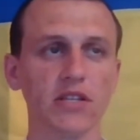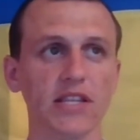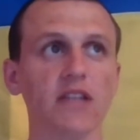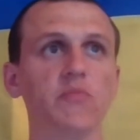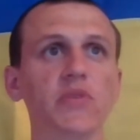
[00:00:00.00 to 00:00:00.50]

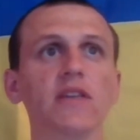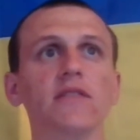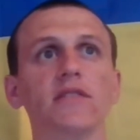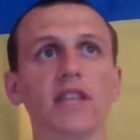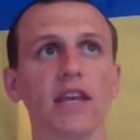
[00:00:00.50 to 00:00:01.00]
send
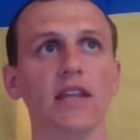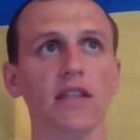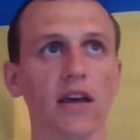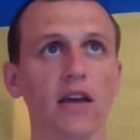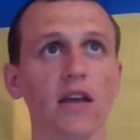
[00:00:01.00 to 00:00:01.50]
big
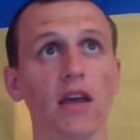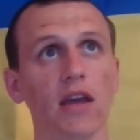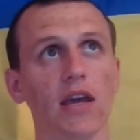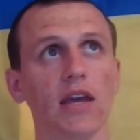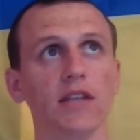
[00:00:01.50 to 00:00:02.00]
data
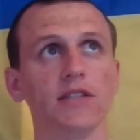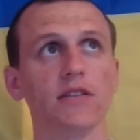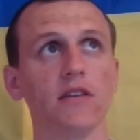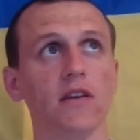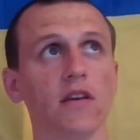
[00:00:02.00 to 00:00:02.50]

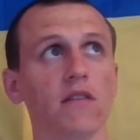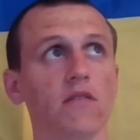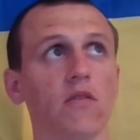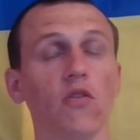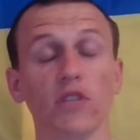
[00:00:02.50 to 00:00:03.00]
and
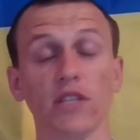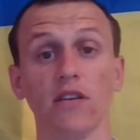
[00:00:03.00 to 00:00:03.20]
or